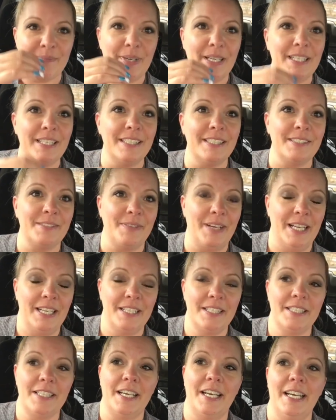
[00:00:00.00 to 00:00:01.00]
Brenda just ran
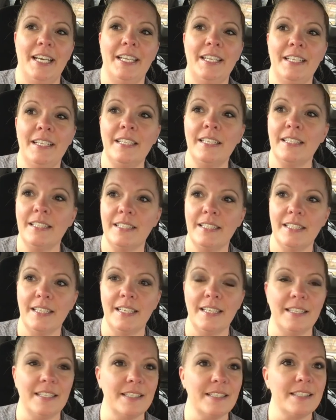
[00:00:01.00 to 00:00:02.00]
inside,
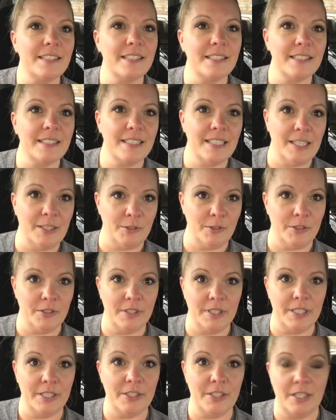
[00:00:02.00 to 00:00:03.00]
and this
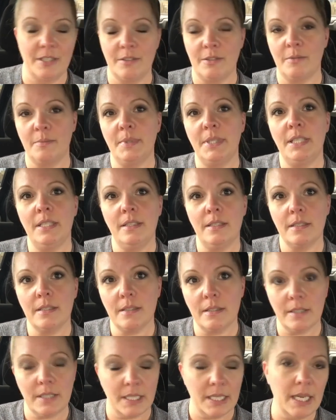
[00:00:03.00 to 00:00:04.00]
elderly gentleman
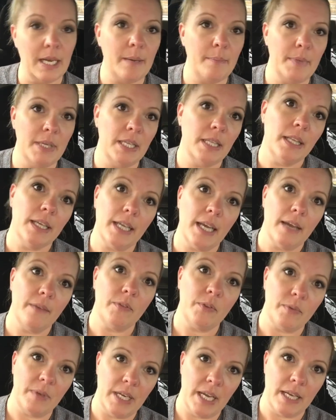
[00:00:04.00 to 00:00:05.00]
is looking at me like I have
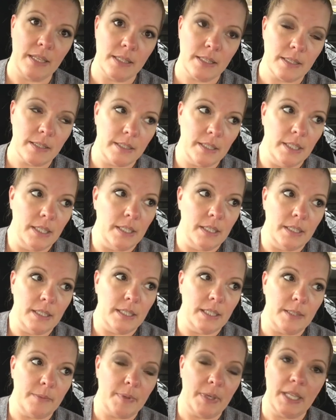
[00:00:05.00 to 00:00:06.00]
three heads.
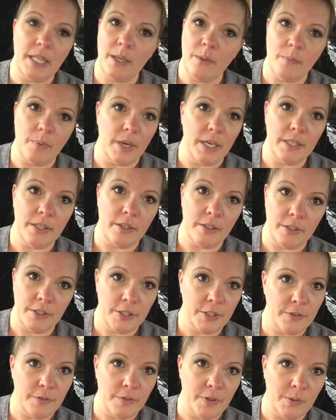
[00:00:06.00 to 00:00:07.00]
He's probably like, why are you talking
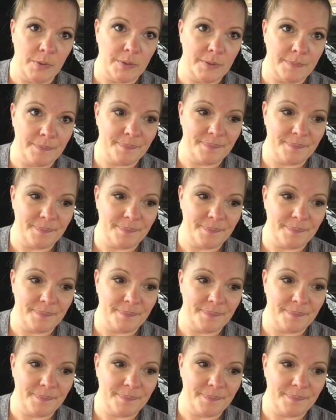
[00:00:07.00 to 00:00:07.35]
to your phone?